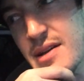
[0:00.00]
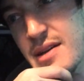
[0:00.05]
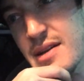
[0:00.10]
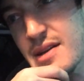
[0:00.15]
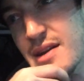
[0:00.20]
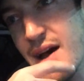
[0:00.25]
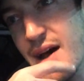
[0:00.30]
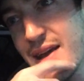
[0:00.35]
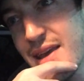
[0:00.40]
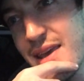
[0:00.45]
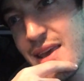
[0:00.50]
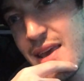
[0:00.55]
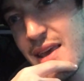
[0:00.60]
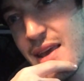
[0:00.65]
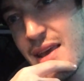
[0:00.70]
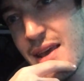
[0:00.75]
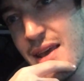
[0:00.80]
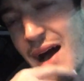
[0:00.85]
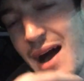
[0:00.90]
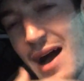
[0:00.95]

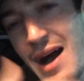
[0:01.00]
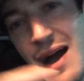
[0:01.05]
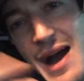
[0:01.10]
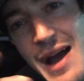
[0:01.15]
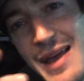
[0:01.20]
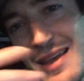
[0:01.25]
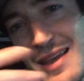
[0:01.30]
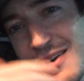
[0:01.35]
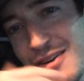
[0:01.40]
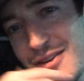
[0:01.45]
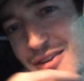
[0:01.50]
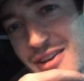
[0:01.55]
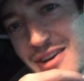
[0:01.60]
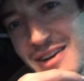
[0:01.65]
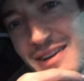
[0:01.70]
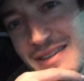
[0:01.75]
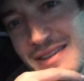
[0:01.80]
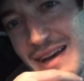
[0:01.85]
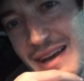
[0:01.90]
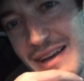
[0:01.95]
Nike highlighter
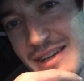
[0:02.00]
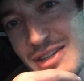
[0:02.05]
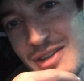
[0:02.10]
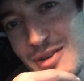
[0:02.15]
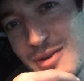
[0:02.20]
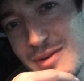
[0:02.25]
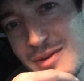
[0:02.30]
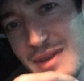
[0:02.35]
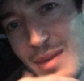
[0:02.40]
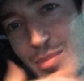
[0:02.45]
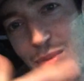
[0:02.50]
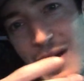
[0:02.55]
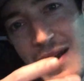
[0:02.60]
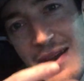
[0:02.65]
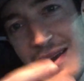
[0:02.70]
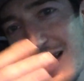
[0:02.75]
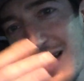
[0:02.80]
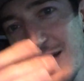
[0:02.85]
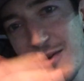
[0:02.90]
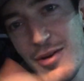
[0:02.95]
looking tennis shoes, the
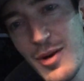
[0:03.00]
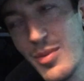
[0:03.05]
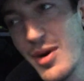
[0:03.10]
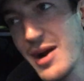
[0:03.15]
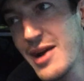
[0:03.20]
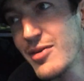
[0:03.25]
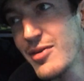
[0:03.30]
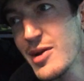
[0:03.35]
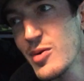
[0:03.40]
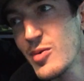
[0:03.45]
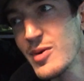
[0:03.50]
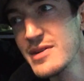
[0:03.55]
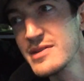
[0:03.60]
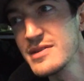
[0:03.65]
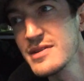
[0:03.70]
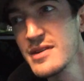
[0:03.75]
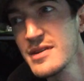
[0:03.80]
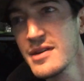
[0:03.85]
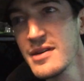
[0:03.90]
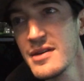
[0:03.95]
bright yellow or bright green ones.